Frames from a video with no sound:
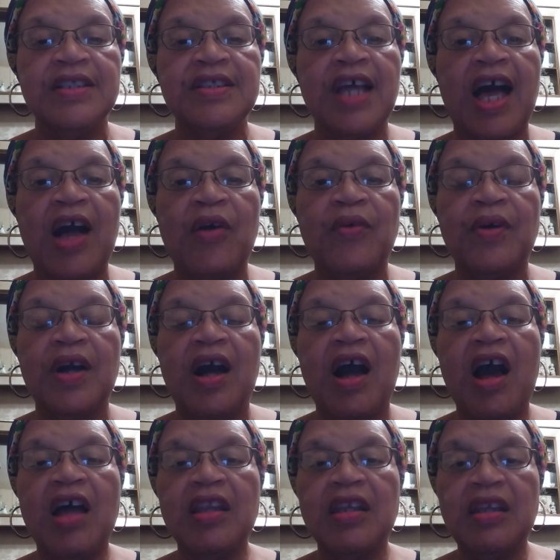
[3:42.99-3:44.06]
Now,
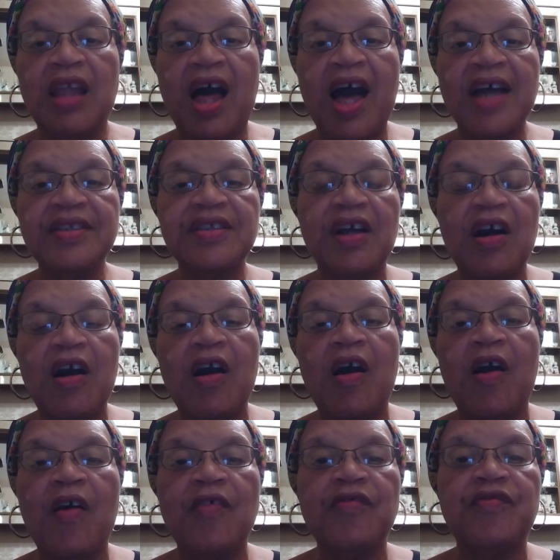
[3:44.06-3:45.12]
a lot
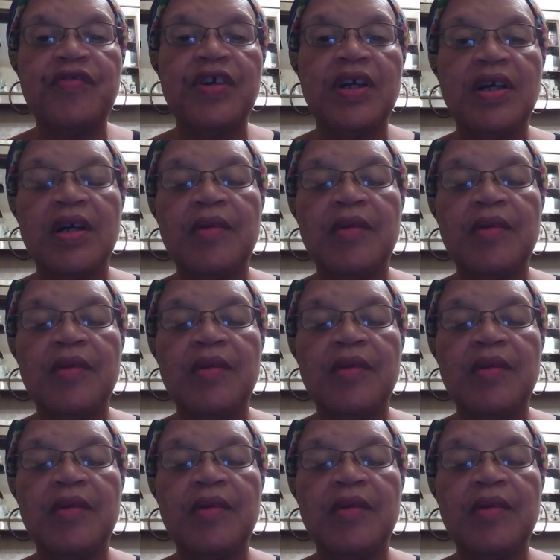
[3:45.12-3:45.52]
of